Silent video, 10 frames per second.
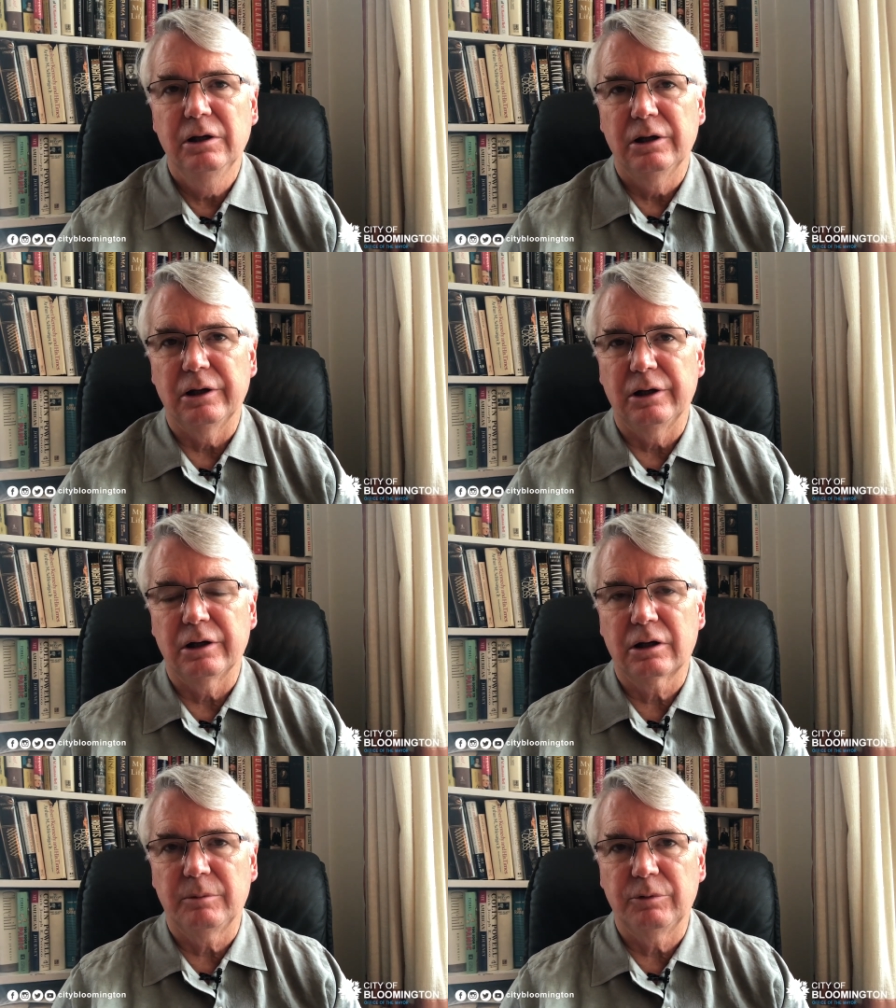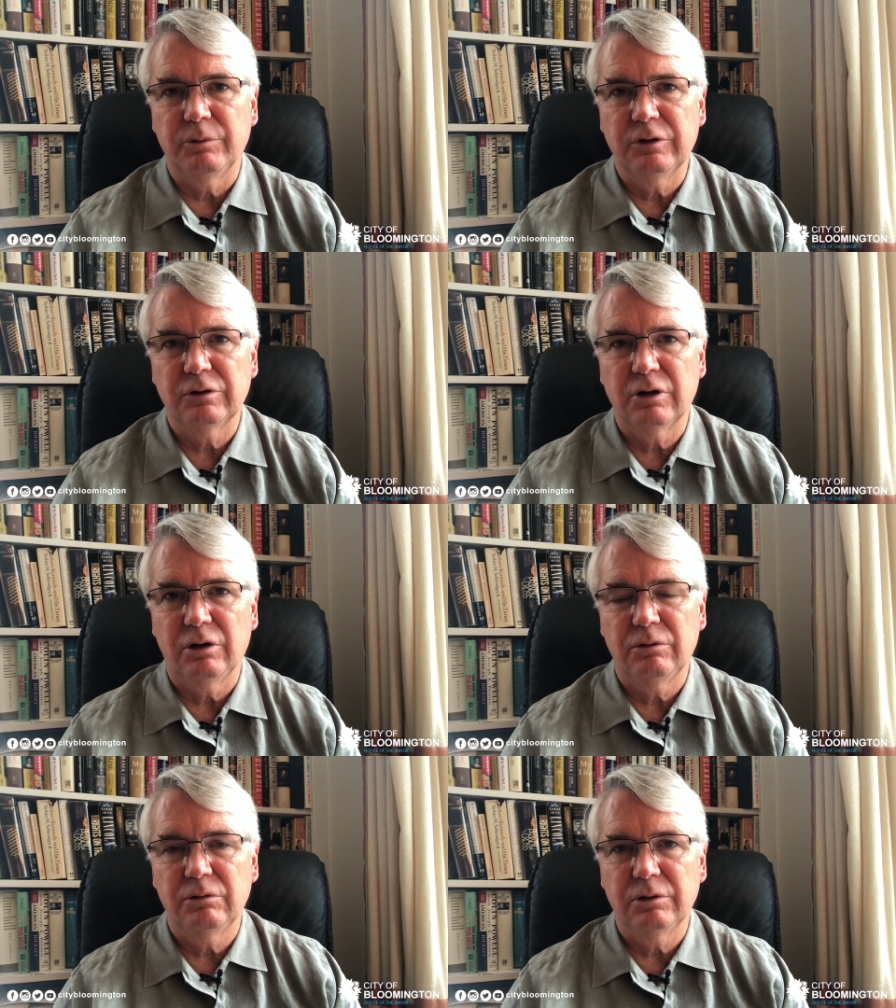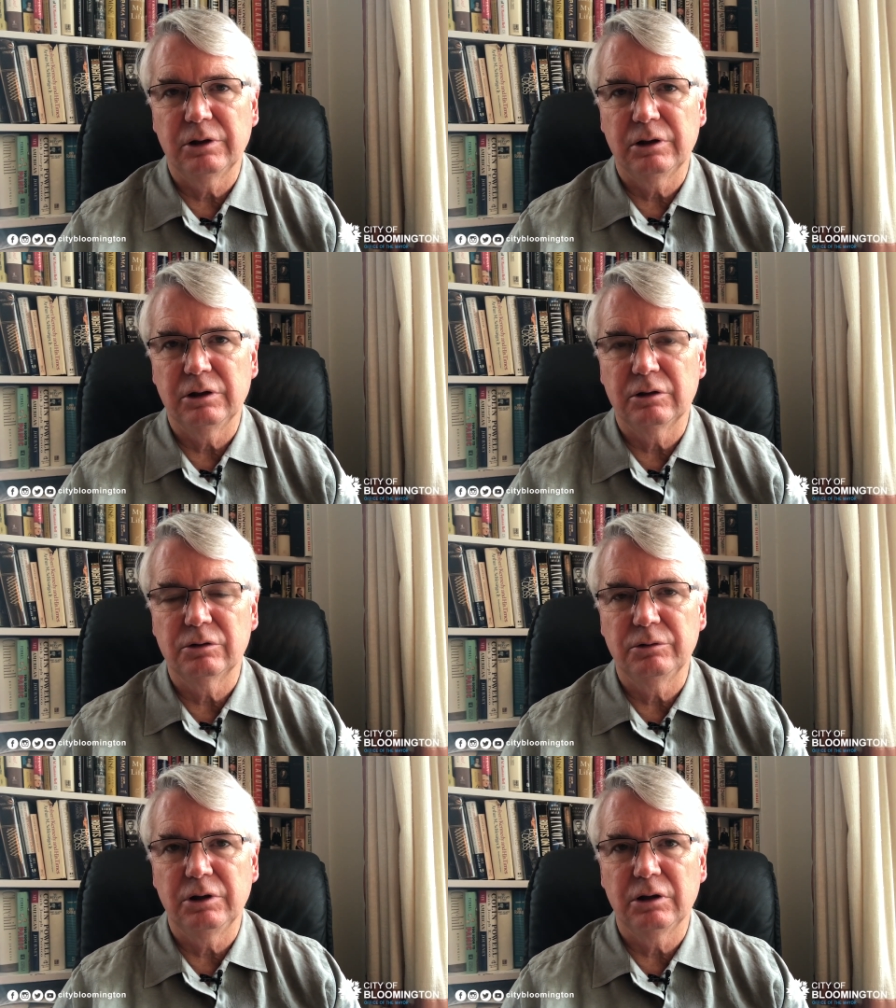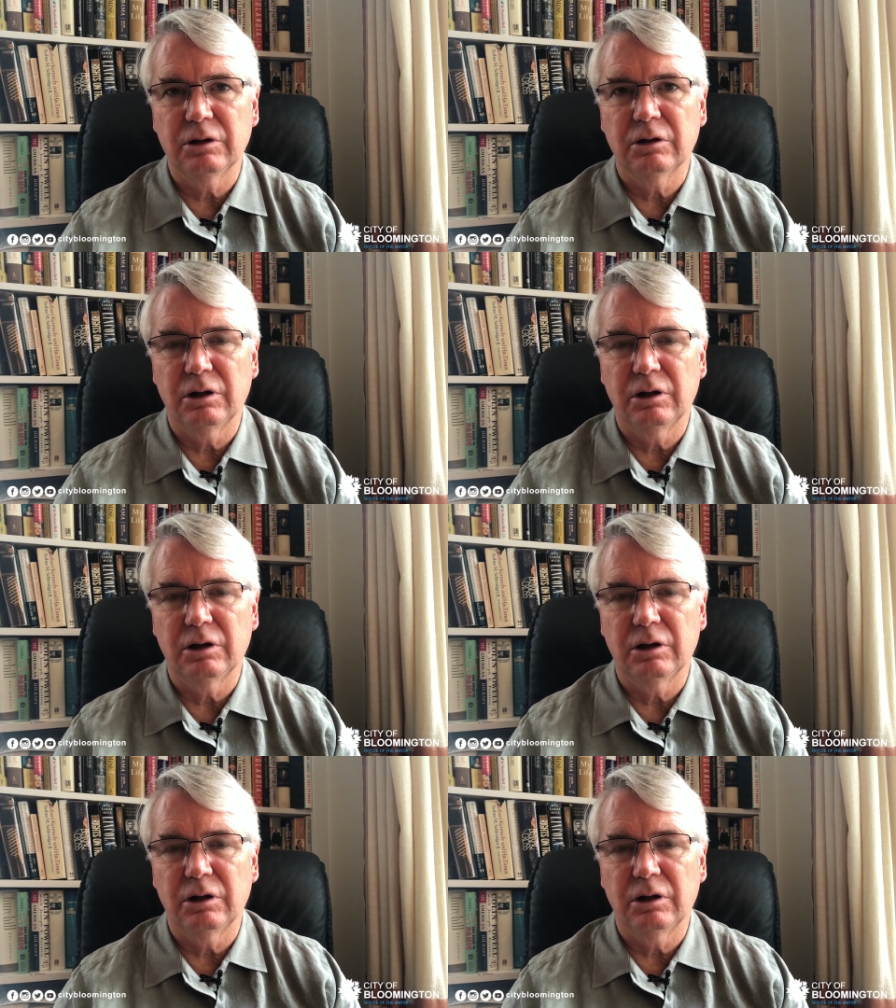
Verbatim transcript: a couple weeks ago, including